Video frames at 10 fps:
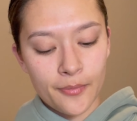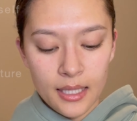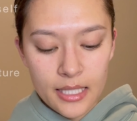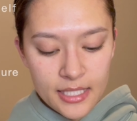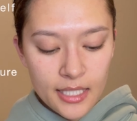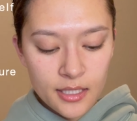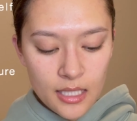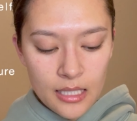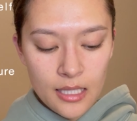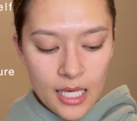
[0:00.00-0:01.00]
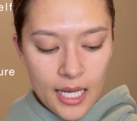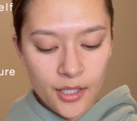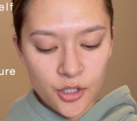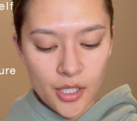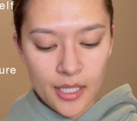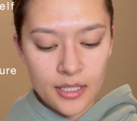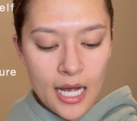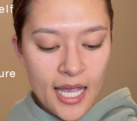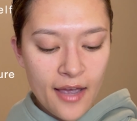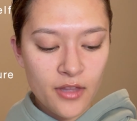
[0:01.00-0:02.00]
The sixth thing that I answer is I
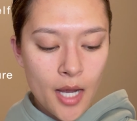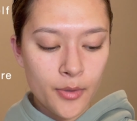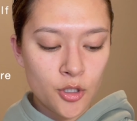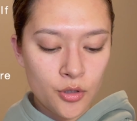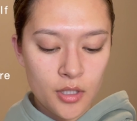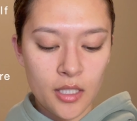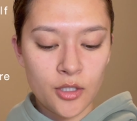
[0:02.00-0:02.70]
have the opportunity